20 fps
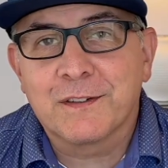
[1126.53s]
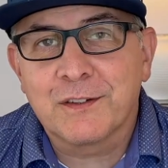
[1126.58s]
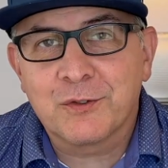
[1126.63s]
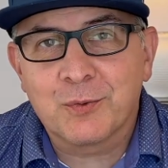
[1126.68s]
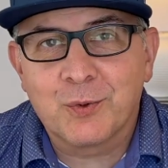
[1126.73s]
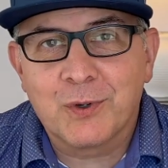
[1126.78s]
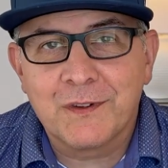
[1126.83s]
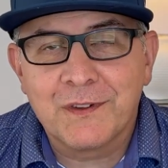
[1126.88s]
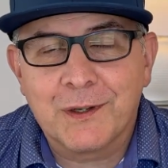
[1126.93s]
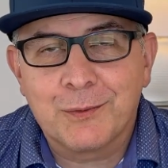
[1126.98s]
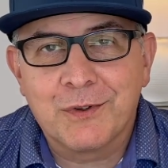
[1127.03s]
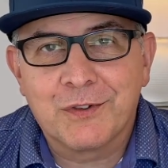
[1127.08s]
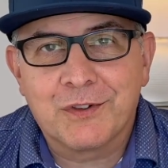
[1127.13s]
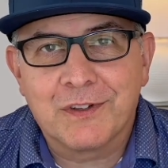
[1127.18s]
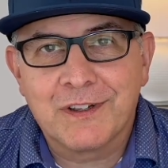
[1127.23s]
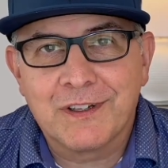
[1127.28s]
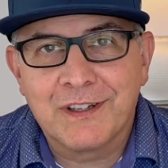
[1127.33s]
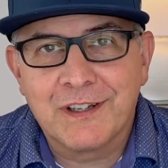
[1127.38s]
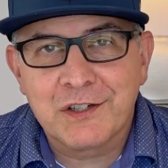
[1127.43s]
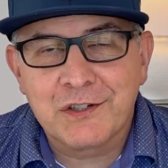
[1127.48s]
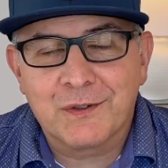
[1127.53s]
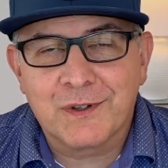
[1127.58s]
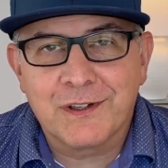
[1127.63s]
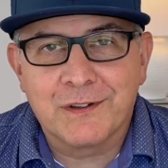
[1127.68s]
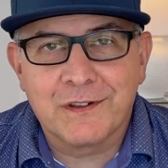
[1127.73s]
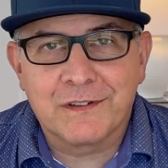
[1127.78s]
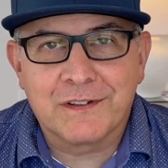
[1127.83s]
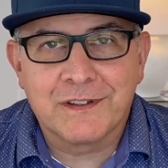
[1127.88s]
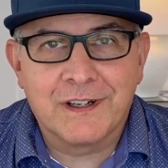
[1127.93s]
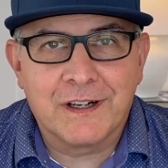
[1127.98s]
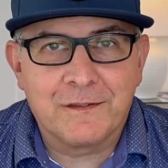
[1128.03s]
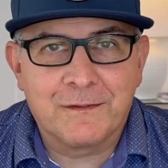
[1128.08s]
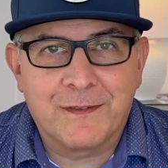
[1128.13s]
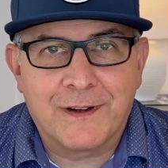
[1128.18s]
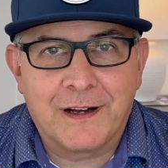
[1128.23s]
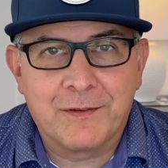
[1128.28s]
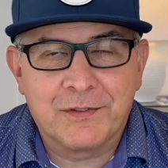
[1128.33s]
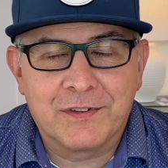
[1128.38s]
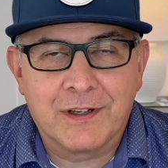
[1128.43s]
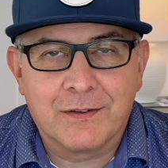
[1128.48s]
is one that was initially listed at
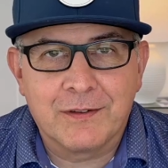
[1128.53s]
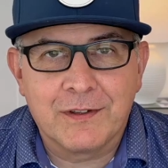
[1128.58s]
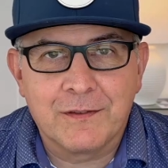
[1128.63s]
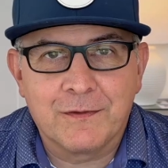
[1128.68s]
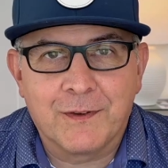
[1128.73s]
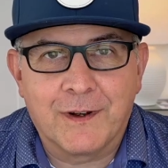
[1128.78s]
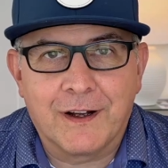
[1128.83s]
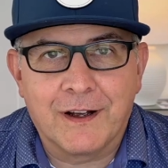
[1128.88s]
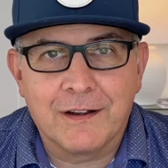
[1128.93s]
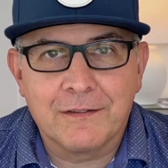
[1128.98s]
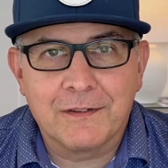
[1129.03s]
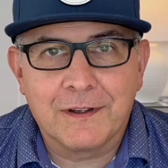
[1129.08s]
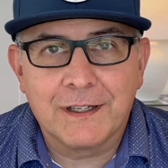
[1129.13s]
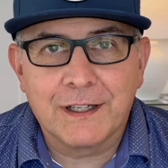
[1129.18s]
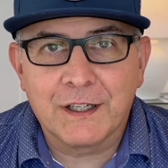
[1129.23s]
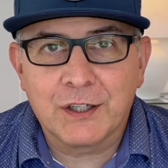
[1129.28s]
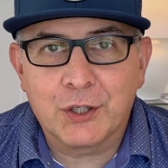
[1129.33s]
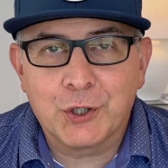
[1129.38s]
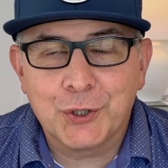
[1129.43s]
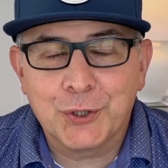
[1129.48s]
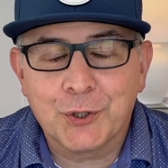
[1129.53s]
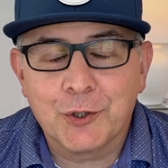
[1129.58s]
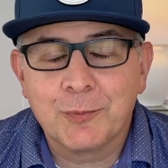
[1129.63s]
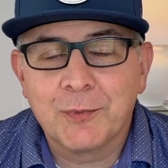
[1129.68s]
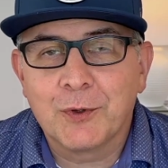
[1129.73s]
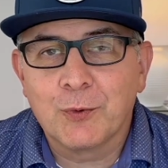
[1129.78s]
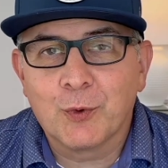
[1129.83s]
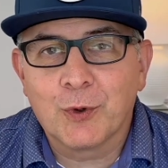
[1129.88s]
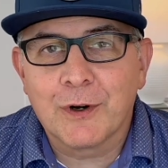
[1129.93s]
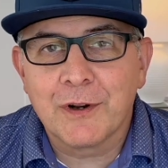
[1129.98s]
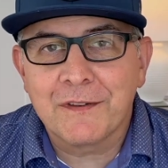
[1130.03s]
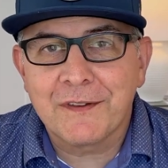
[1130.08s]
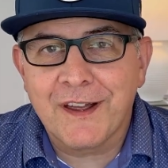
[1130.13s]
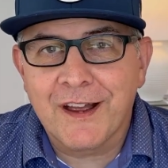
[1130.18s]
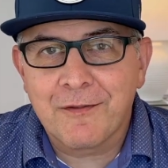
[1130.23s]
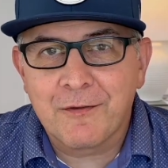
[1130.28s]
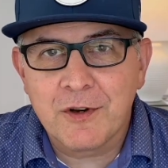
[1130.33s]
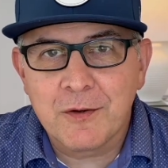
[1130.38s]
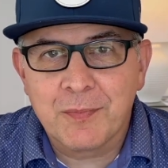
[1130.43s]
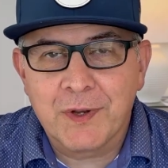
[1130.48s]
$575, and it could have been worth
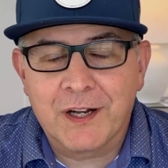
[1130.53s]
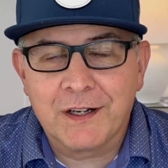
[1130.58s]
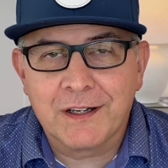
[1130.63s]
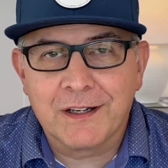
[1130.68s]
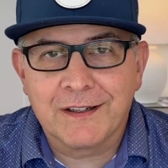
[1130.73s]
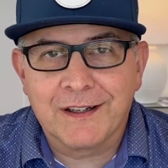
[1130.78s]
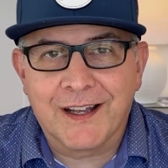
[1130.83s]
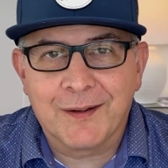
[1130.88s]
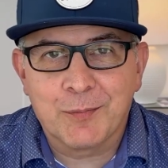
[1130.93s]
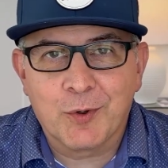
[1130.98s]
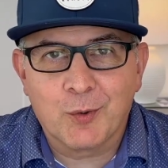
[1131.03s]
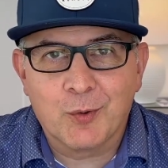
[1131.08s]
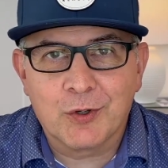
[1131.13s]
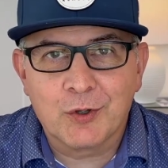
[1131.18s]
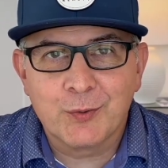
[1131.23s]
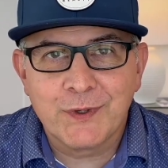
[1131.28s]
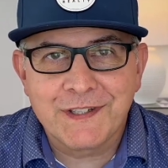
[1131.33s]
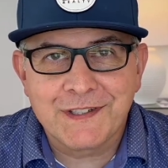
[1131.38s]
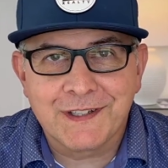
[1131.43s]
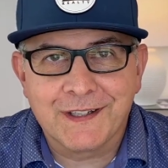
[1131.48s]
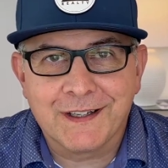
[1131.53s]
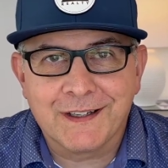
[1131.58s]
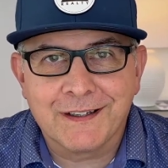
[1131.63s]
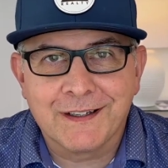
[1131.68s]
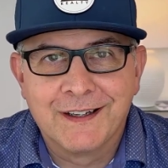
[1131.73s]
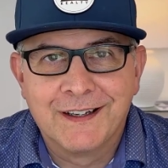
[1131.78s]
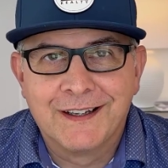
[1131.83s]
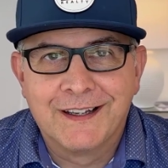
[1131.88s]
every penny of that, but what do we say?